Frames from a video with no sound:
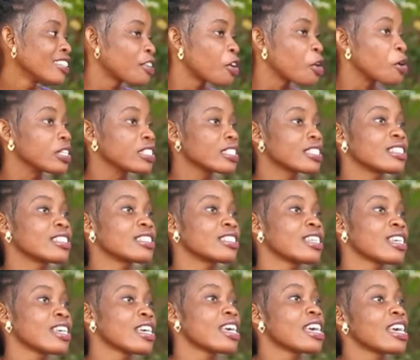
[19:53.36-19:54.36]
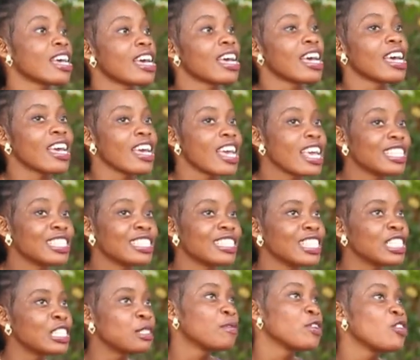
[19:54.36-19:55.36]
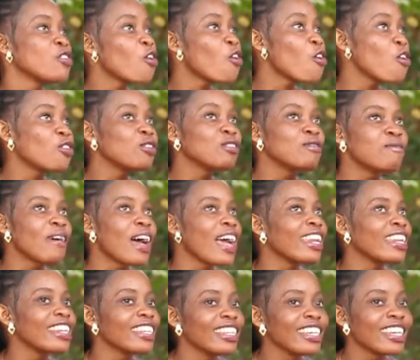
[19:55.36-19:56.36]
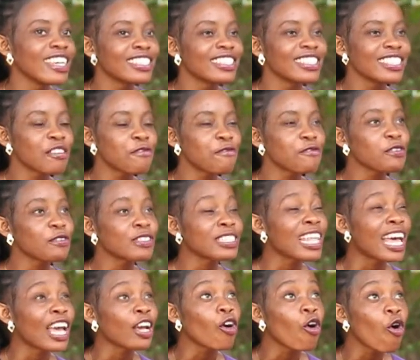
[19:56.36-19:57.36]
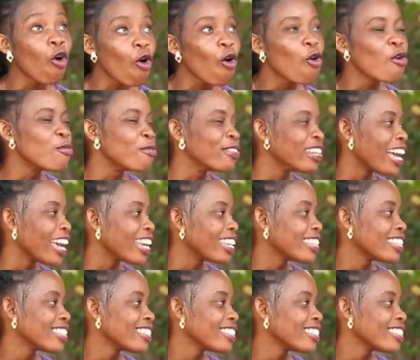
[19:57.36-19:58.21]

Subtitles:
Because it's been old, but it feels like home. Like